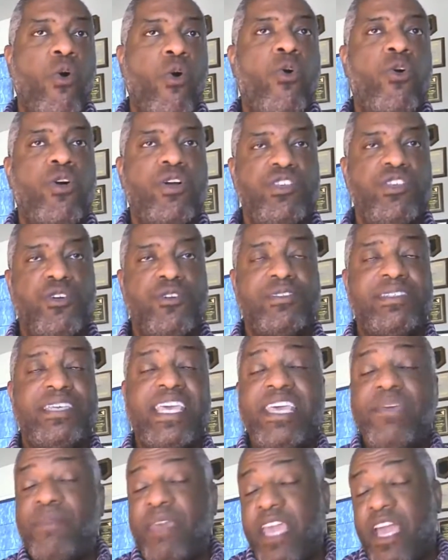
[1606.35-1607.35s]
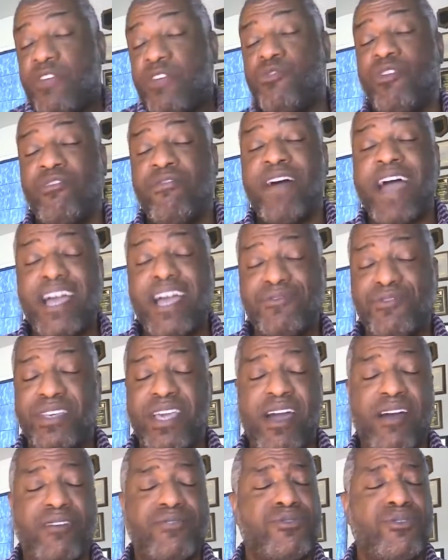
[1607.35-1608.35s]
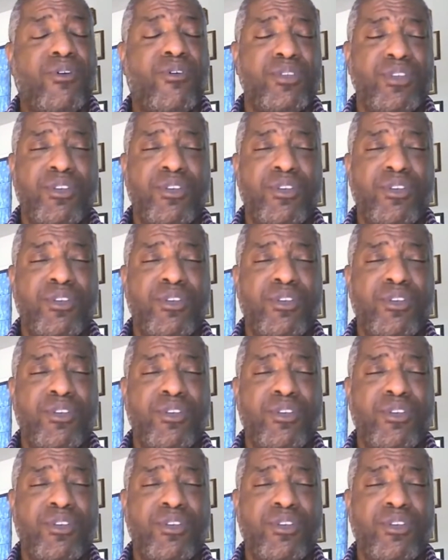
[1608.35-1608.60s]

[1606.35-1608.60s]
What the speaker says: on your team, in your advisory council,